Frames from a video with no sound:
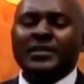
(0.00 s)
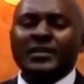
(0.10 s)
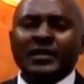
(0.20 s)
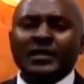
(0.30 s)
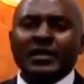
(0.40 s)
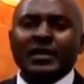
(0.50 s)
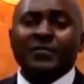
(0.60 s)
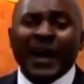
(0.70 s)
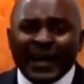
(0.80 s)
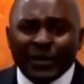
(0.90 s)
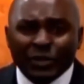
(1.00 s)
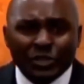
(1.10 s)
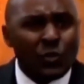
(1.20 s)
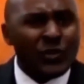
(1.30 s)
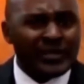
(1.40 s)
And I'm saying that if
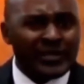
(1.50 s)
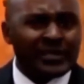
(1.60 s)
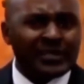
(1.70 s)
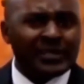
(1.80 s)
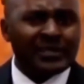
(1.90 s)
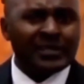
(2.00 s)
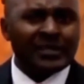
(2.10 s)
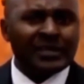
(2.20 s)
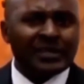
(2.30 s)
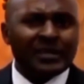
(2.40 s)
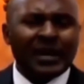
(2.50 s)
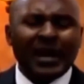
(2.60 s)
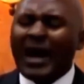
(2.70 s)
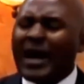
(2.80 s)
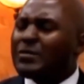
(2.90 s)
I could do it,
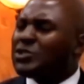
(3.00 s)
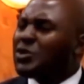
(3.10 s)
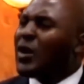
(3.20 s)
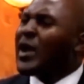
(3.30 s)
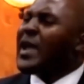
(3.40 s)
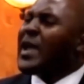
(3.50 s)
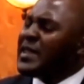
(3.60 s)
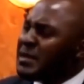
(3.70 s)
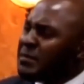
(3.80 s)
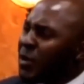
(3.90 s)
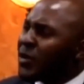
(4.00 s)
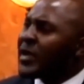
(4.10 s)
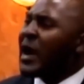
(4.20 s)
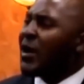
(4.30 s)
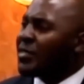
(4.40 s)
I am sure
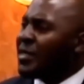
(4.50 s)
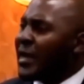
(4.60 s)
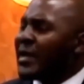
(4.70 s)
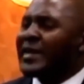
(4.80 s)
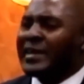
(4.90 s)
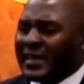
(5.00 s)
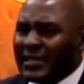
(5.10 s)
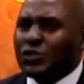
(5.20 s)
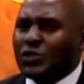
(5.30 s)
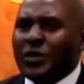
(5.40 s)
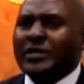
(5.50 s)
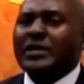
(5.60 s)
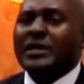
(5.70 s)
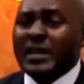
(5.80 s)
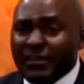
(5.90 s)
anybody out there can
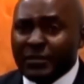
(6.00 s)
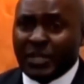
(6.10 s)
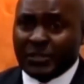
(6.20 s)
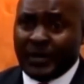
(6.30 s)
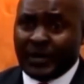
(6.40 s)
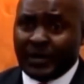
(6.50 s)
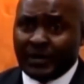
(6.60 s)
do it even